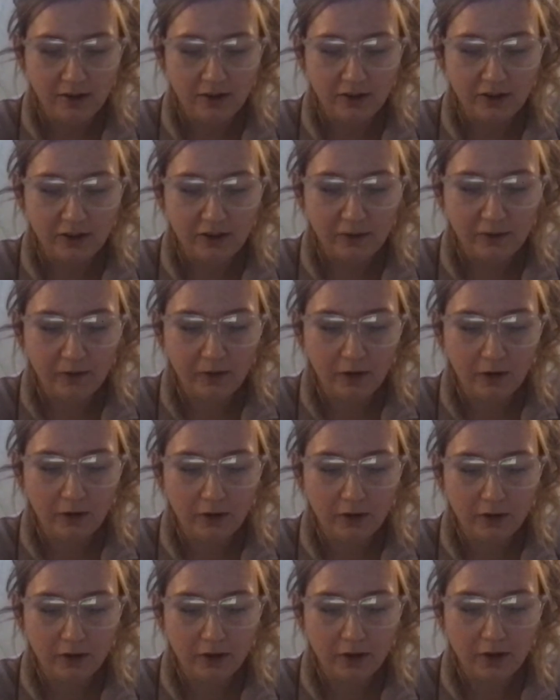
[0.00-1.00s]
She felt
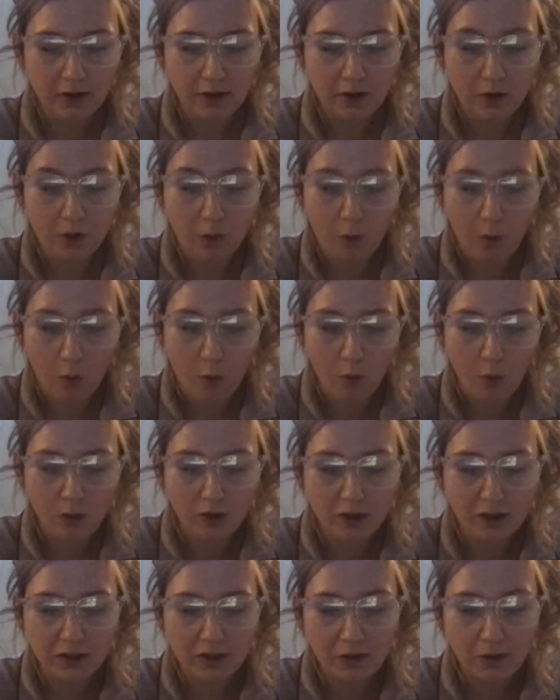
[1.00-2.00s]
the cold
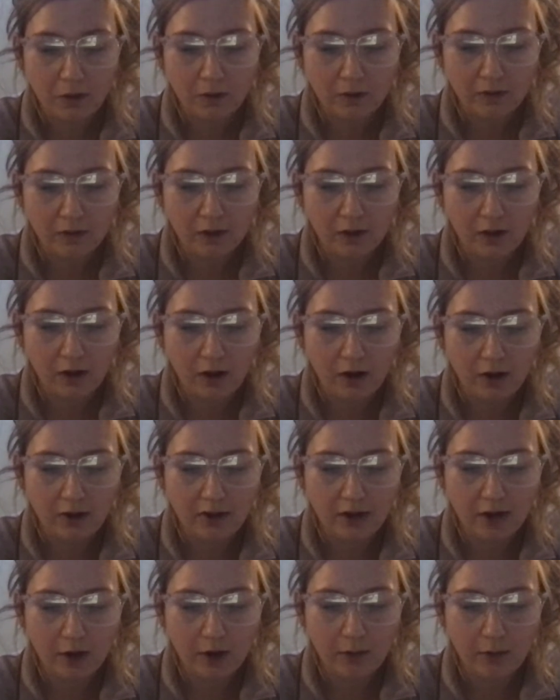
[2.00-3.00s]
stone of the clock
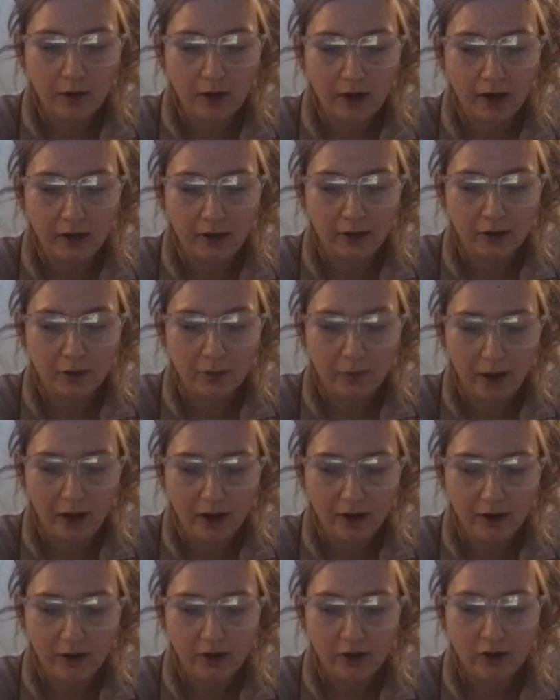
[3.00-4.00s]
tower behind her
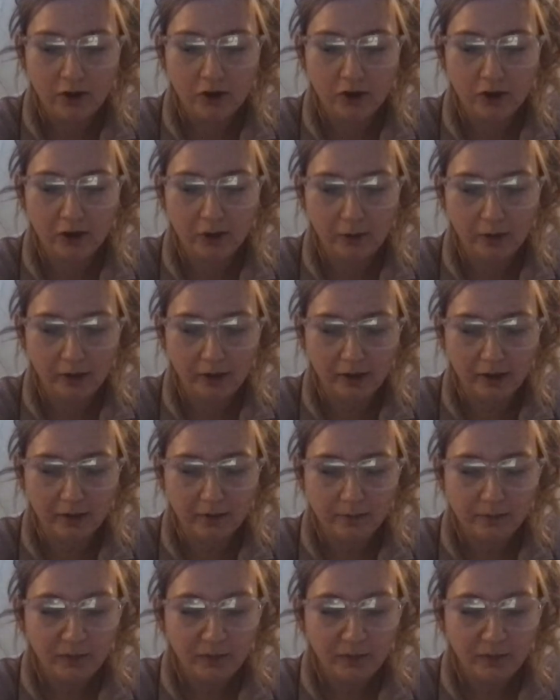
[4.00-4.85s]
back. She waited.